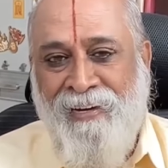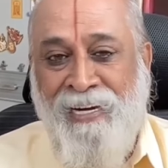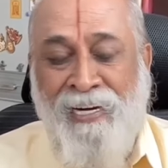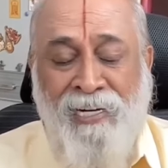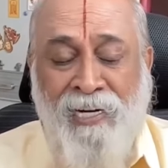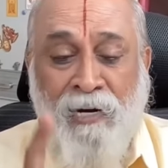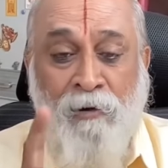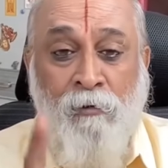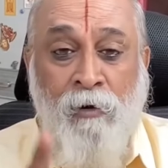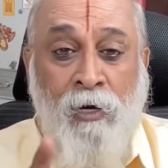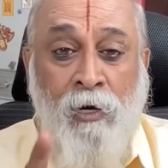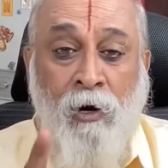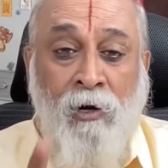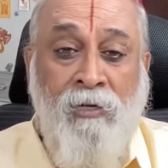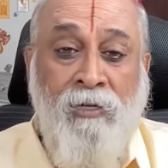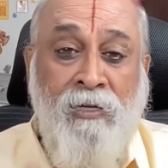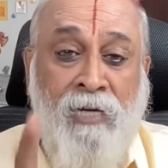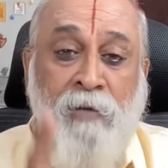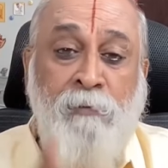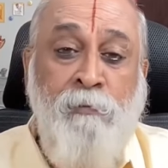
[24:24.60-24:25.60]
Leader will
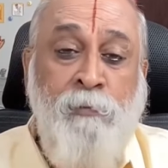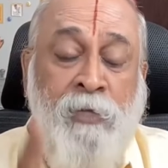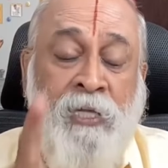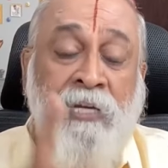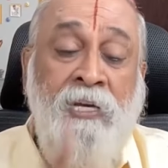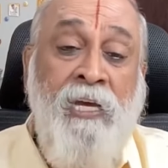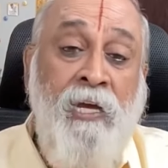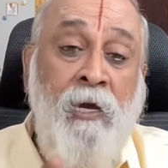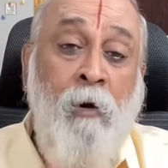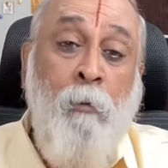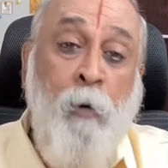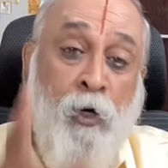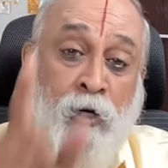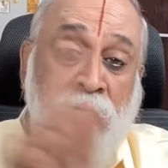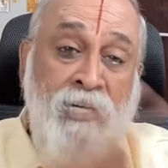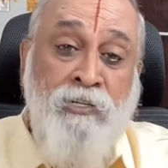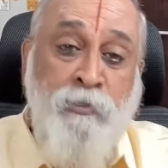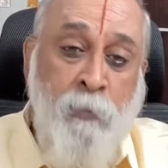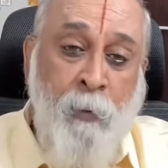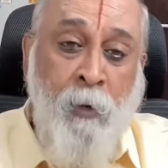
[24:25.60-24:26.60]
not keep thinking
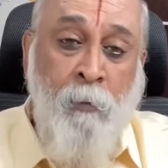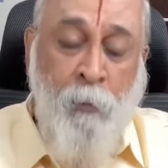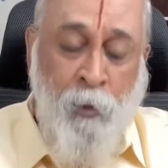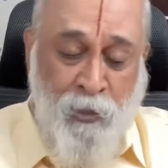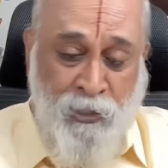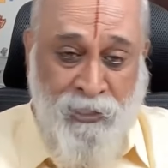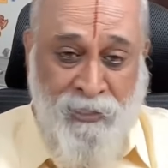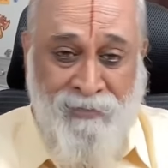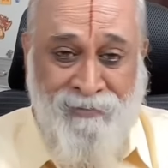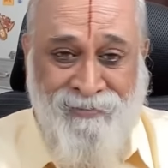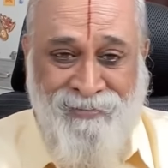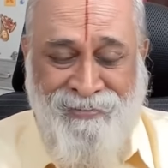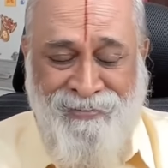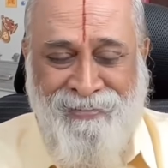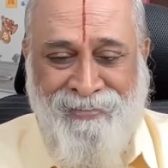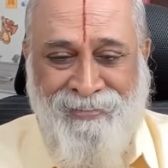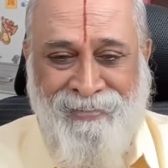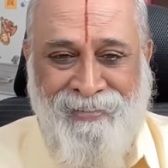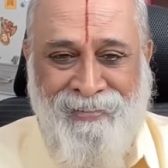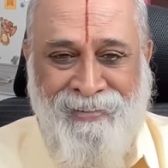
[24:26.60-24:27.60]
about his promotion.
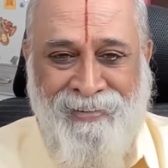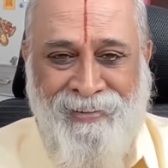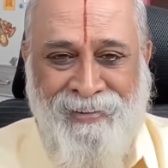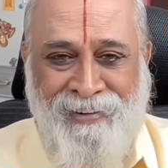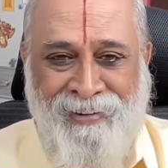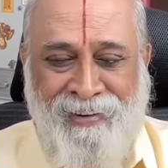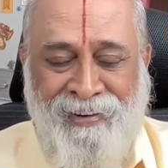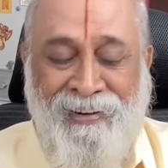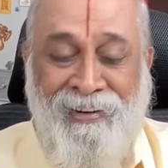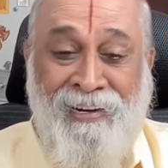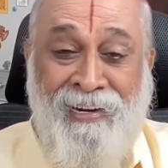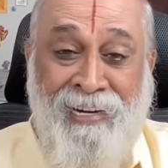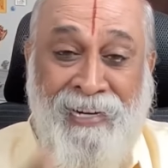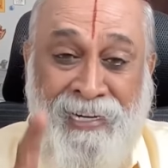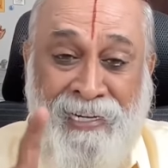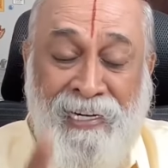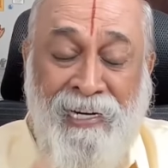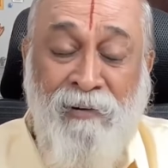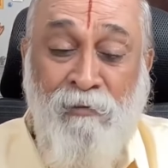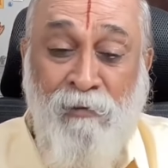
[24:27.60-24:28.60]

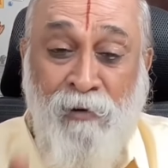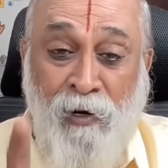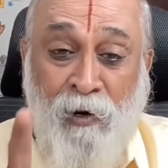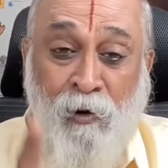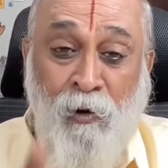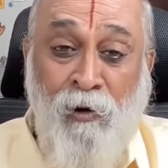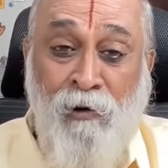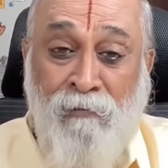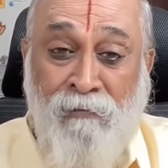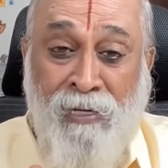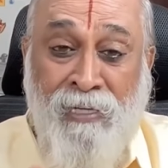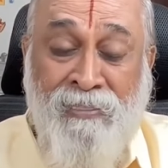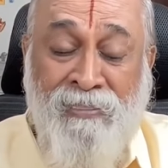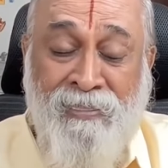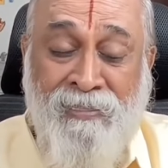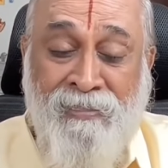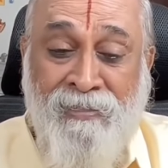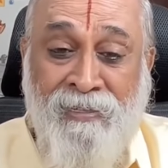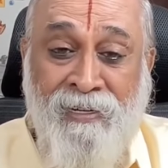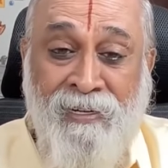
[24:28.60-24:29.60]
Leader will
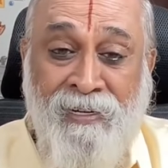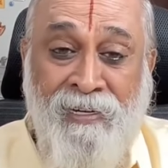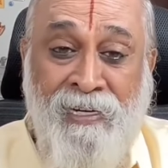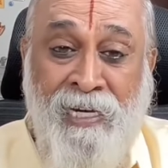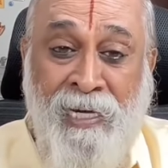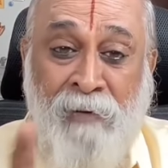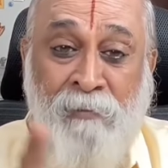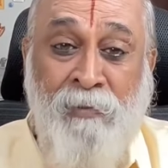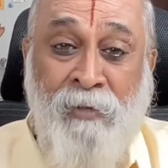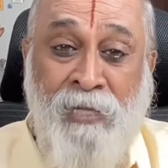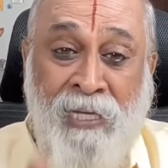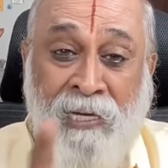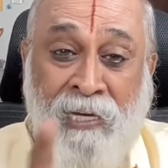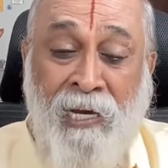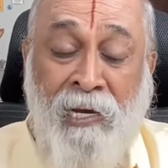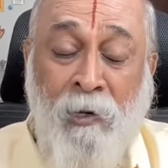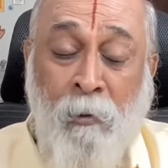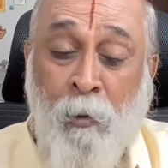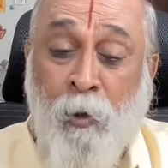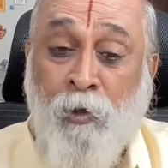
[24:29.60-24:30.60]
always keep
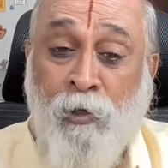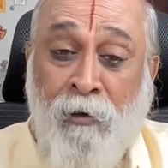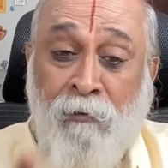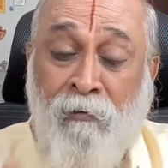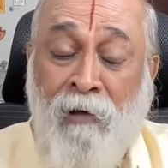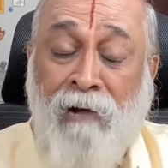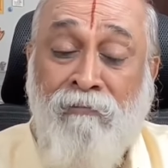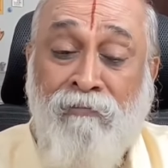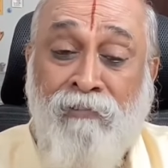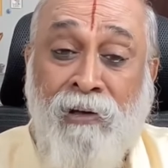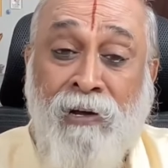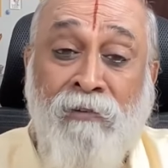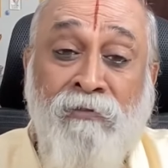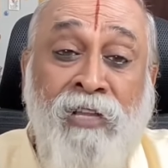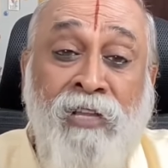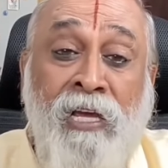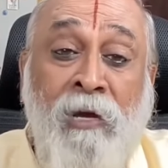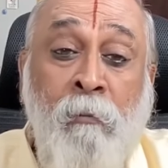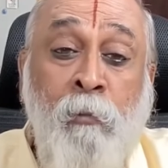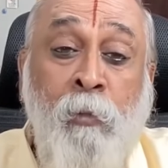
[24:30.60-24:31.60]
thinking about the welfare
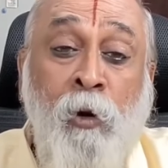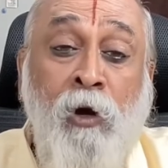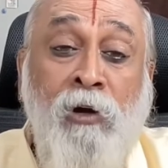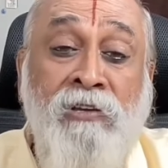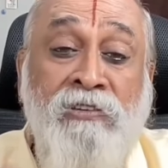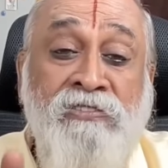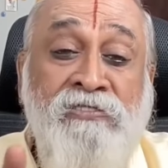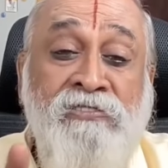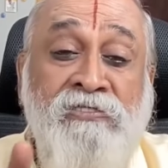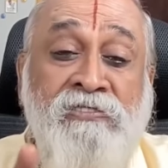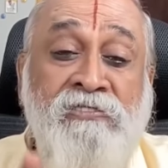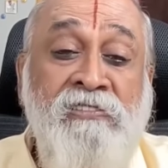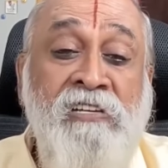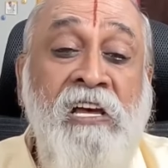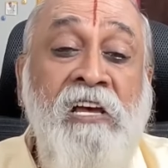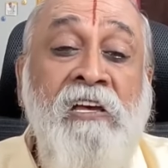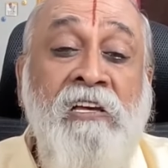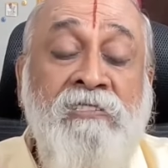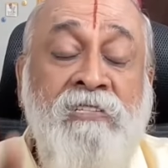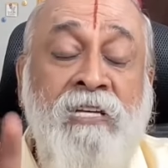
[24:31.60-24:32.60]
of the employees.
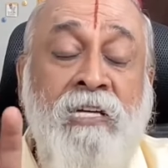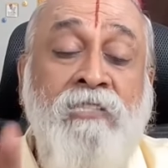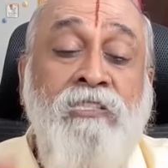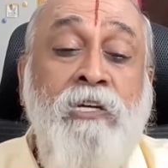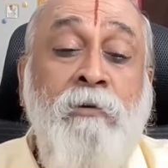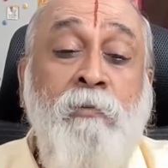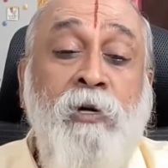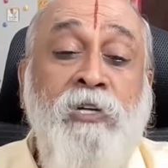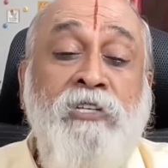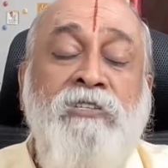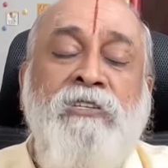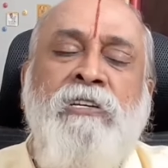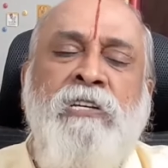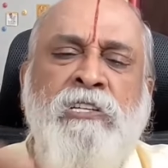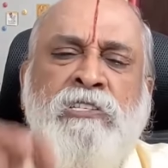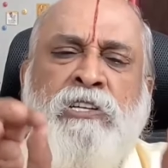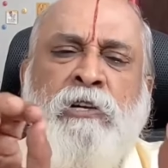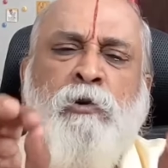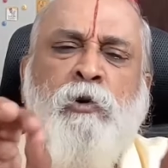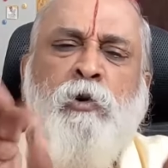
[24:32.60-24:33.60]
Such a
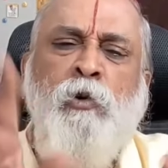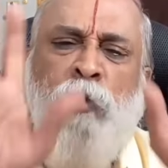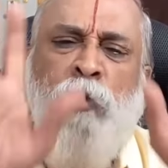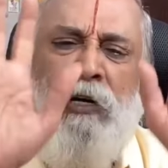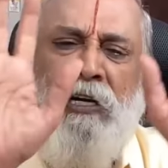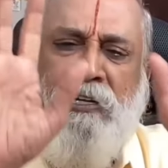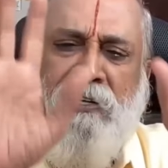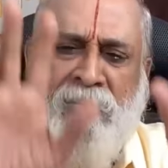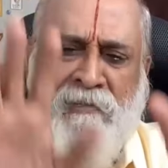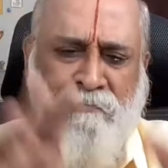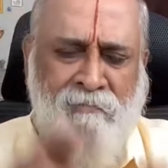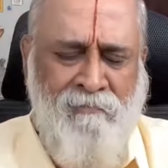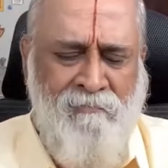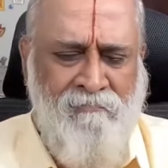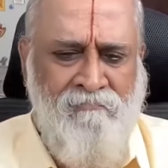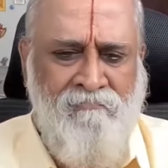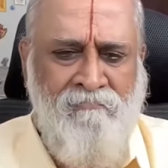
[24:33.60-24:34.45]
person is a true leader.